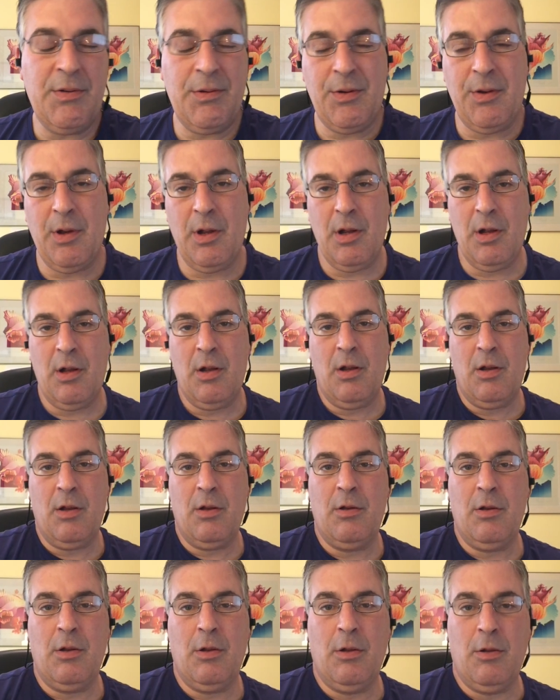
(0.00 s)

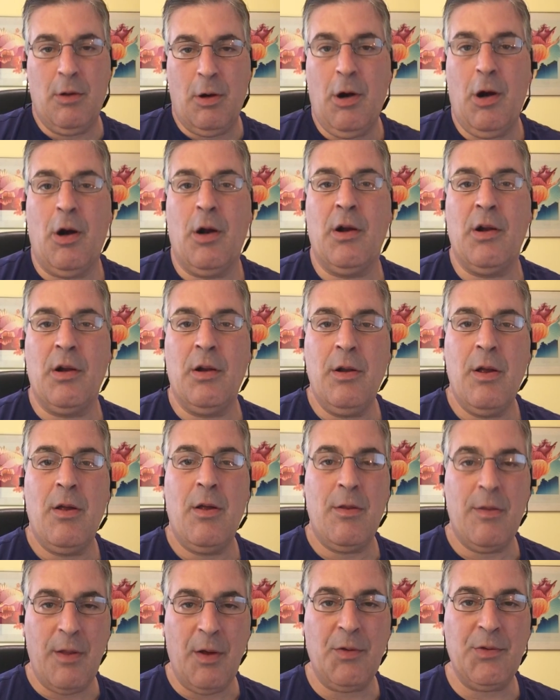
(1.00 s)
to learn
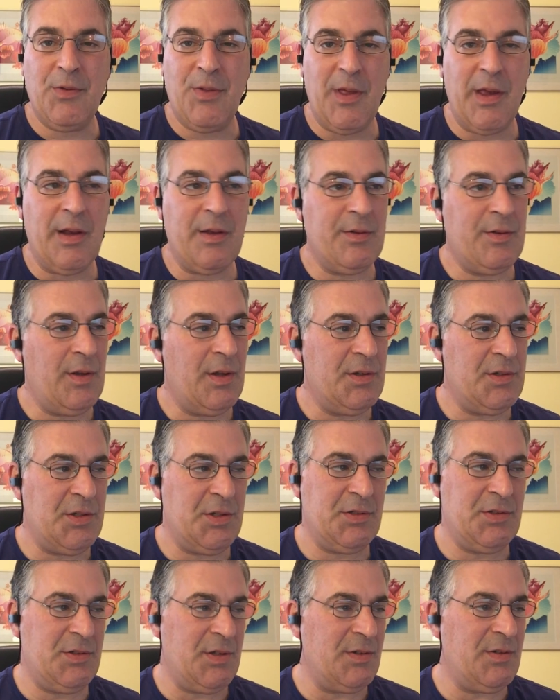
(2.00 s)
those things. It
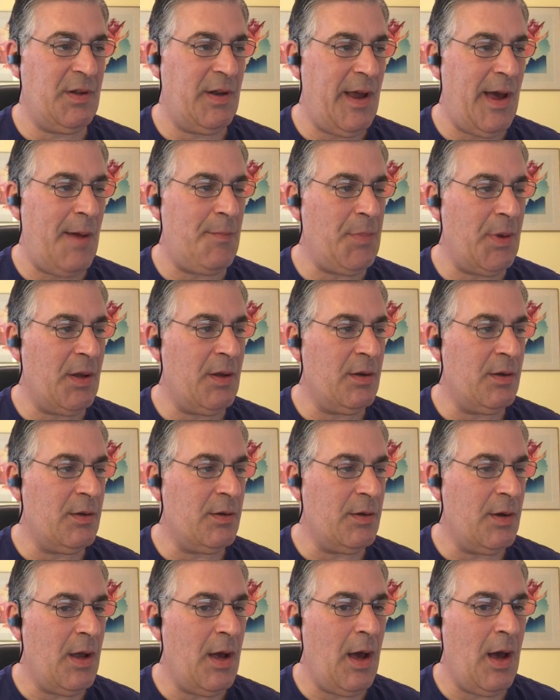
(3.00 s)
just doesn't
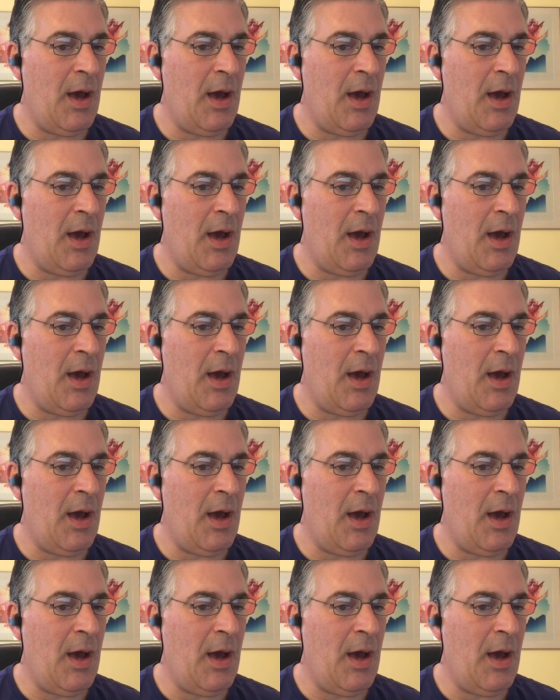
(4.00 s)
happen